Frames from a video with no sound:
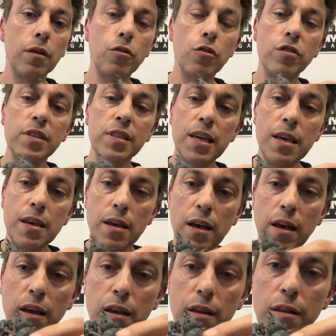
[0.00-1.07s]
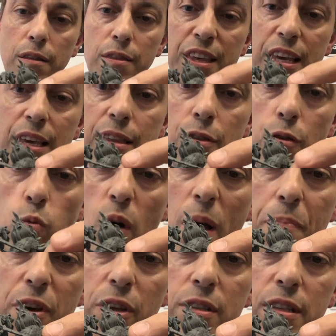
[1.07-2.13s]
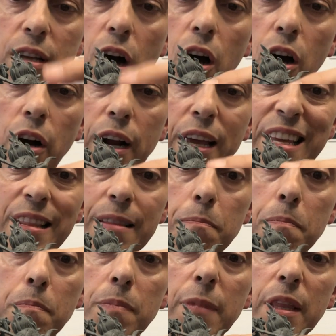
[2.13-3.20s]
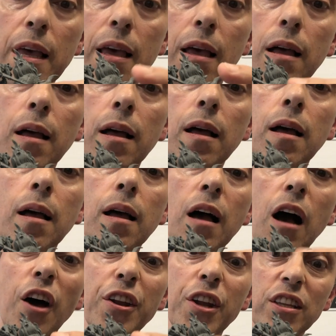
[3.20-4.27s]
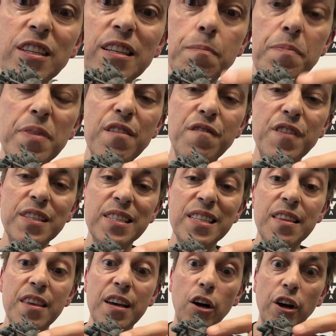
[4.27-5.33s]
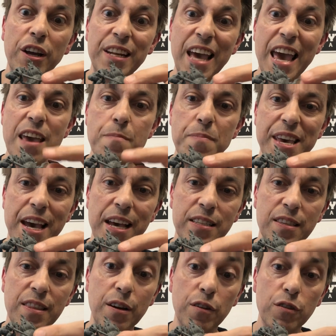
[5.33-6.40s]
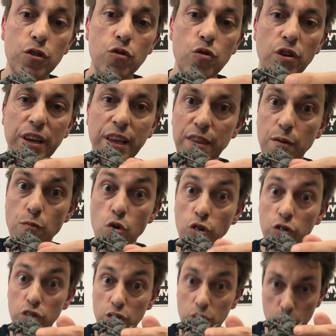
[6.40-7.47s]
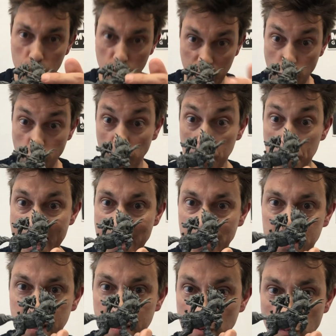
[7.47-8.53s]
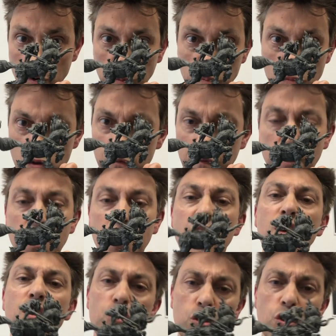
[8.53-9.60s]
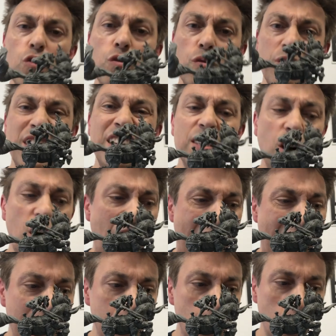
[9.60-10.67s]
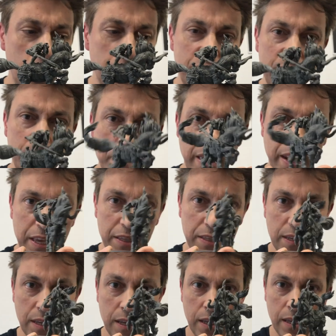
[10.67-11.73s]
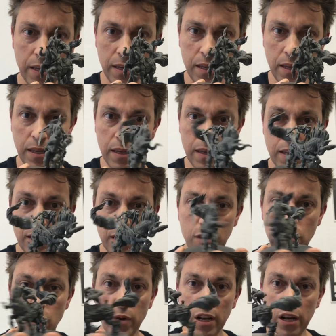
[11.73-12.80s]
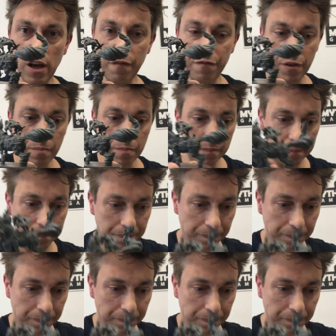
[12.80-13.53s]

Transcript: You see, uh, the, the weapons are in are not in PVC, they are in ABS. They are strong and they won't, they won't bend, they won't move. So these are high quality minis. You will love them.